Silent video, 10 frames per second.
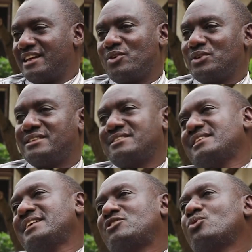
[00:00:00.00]
now it's
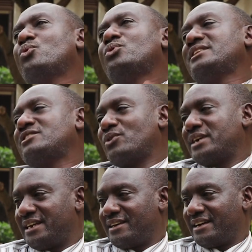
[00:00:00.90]
good, it's okay,